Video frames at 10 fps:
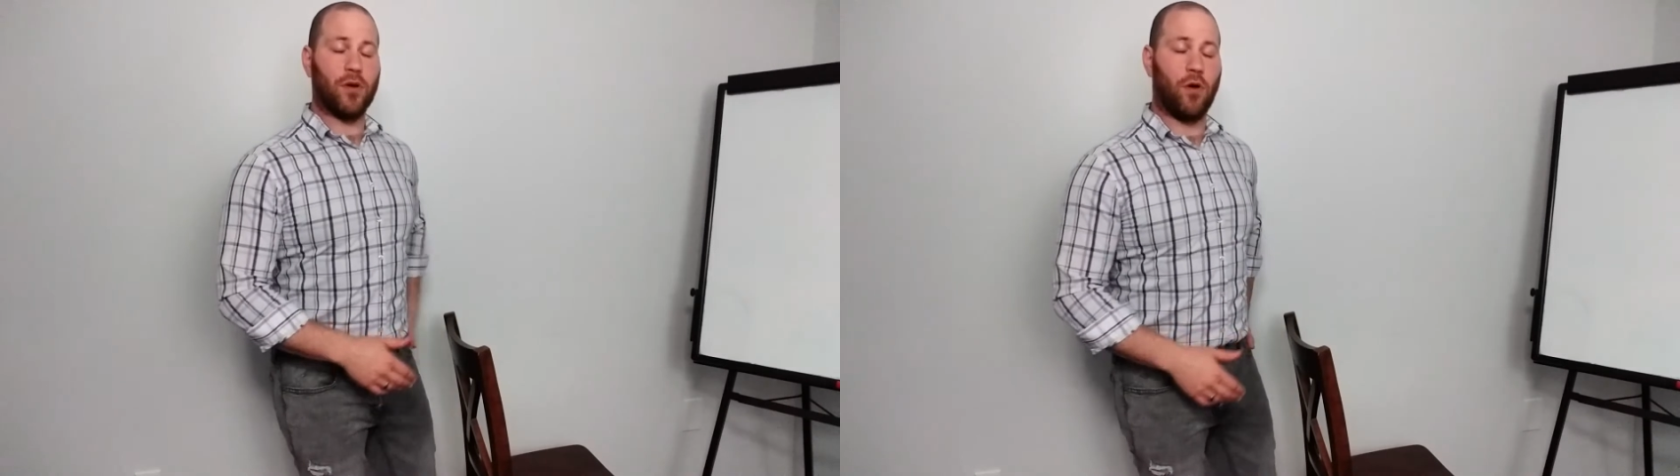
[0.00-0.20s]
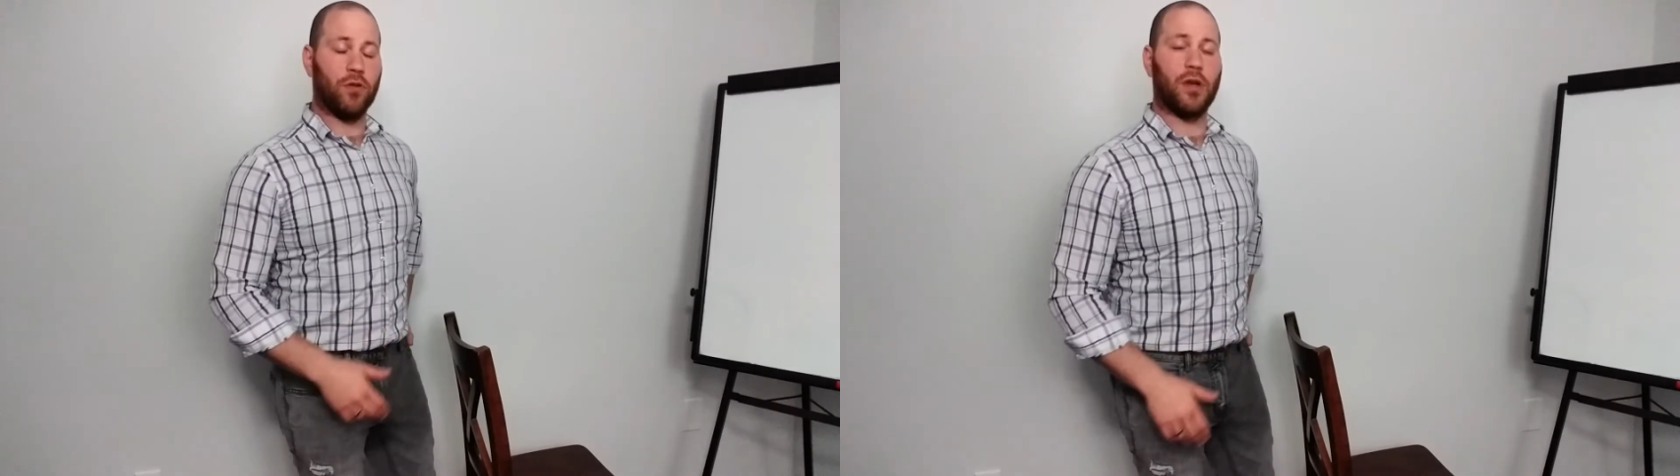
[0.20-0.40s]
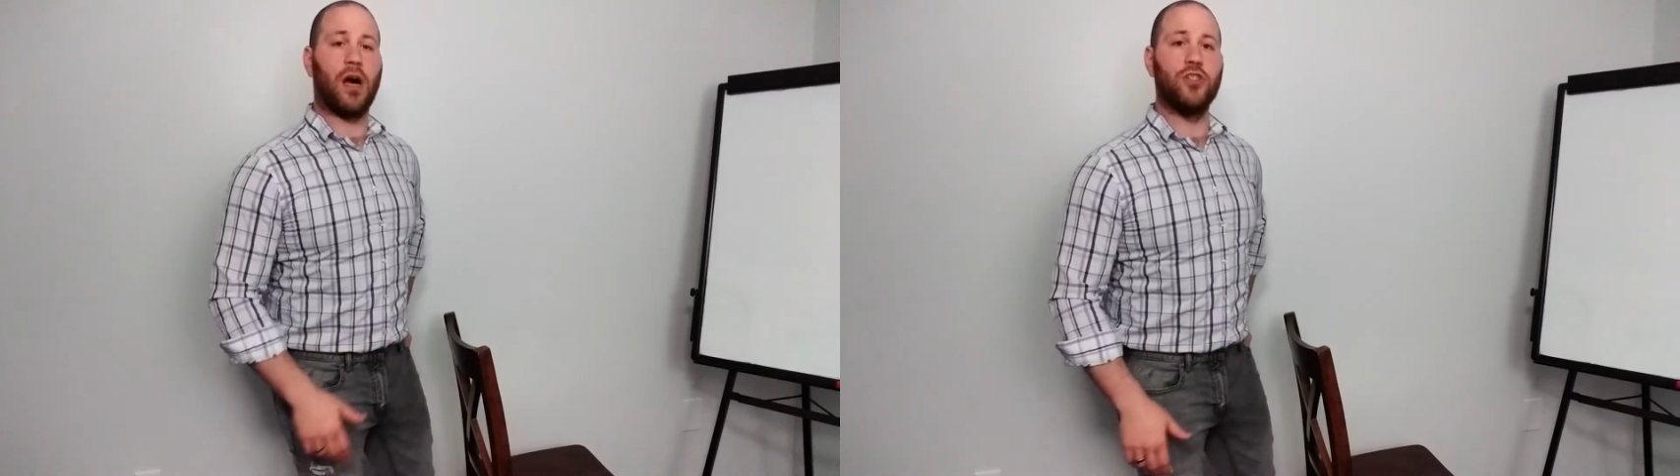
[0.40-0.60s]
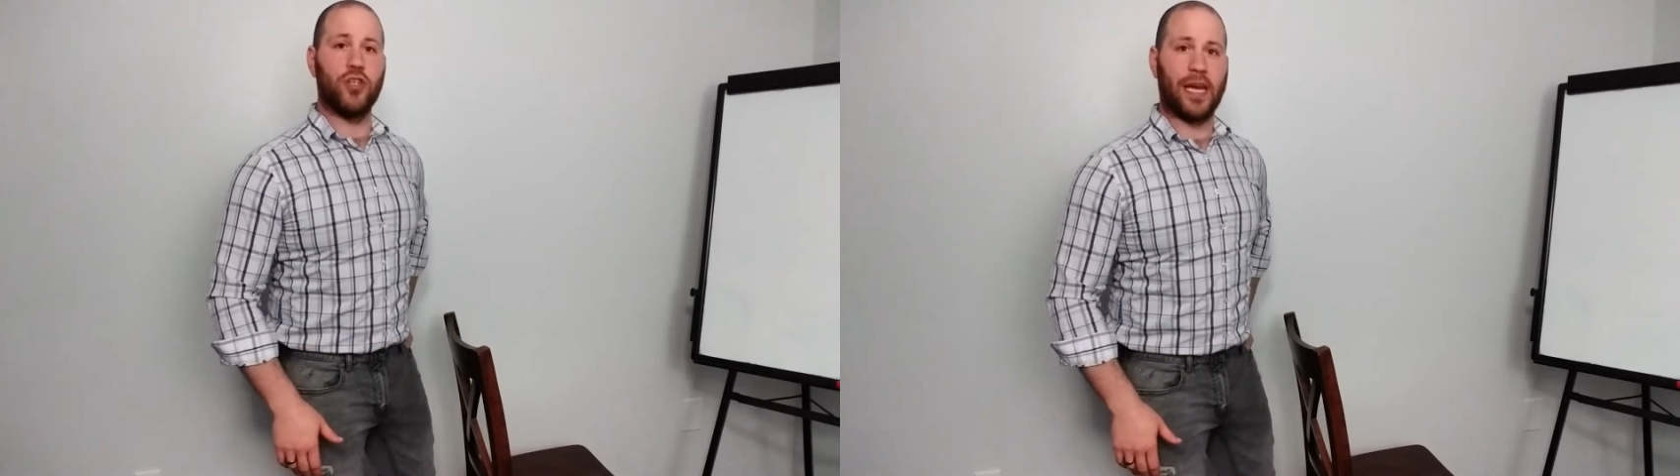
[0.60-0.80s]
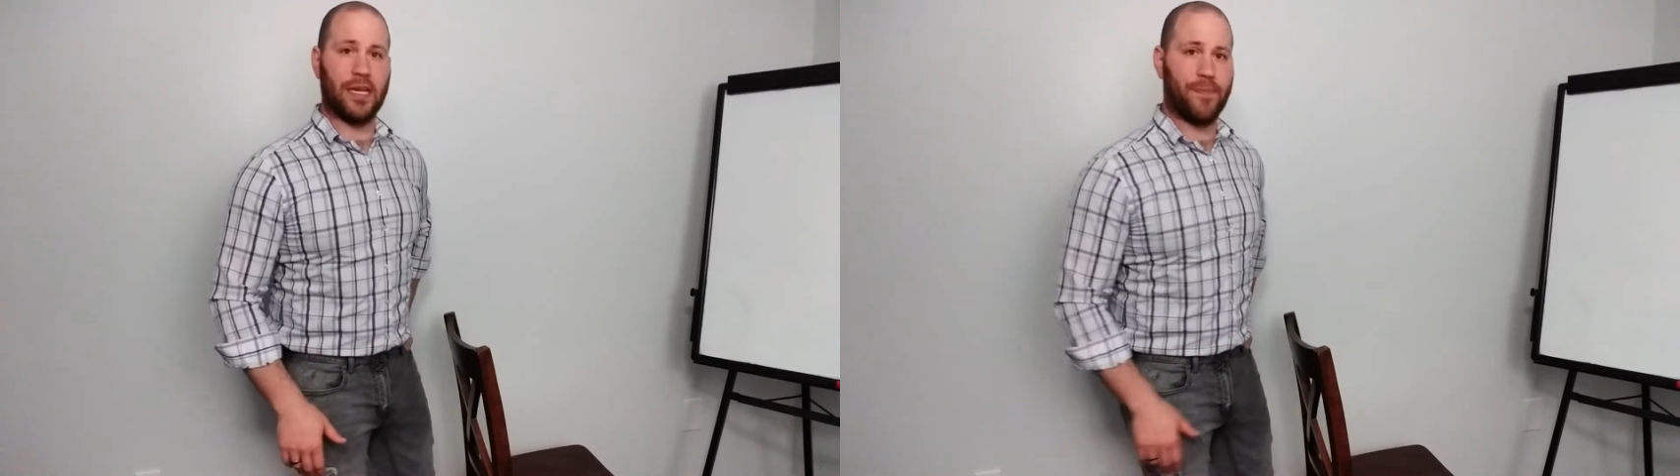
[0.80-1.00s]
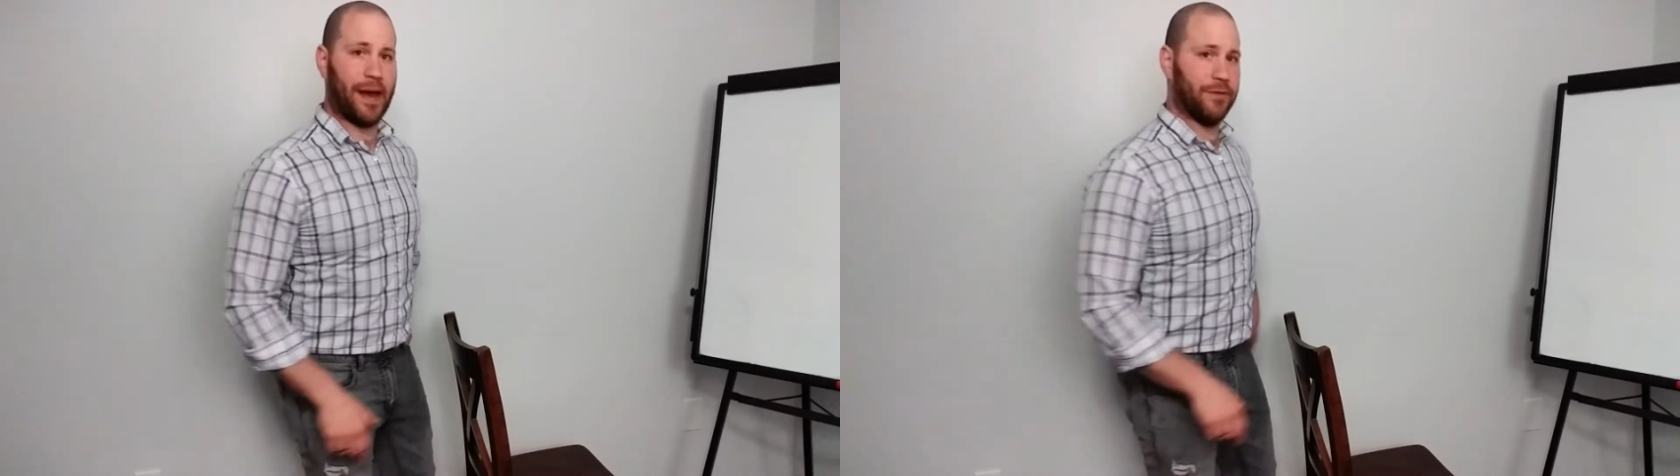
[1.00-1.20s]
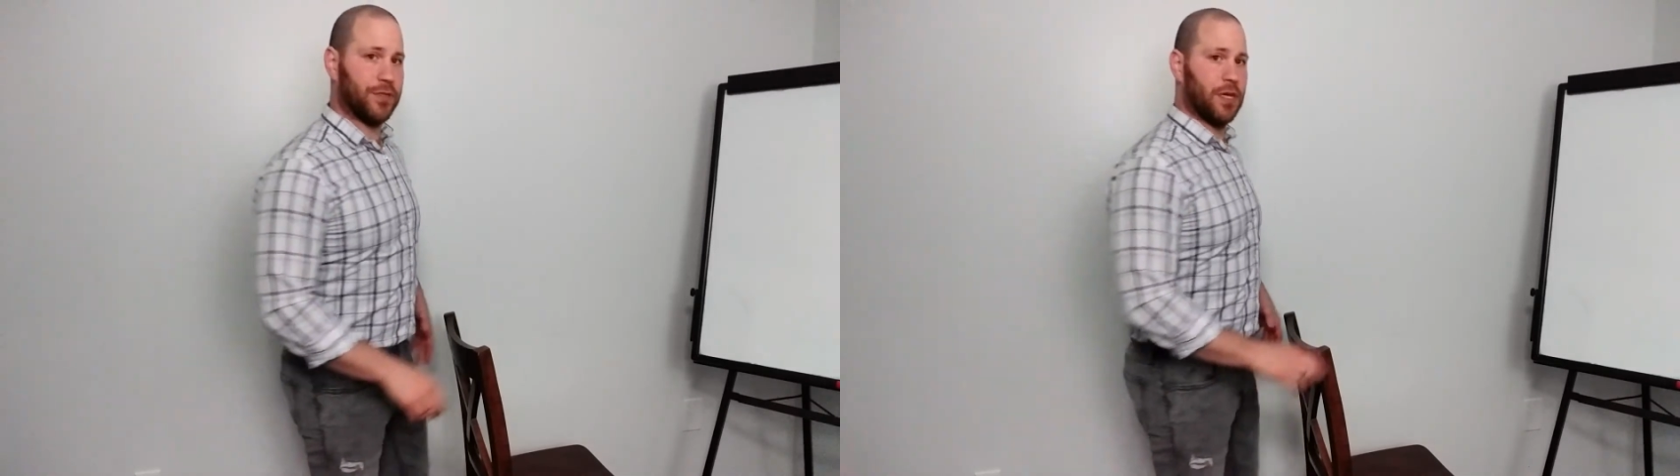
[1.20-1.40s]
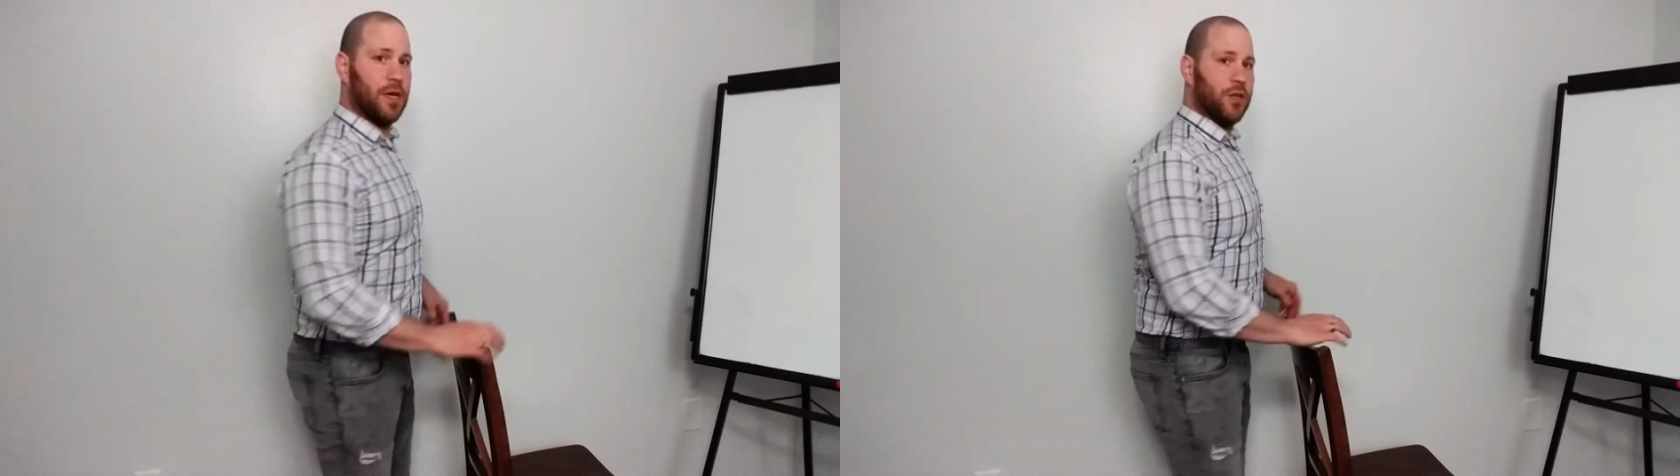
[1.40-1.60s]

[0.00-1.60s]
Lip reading: hold 180 pounds.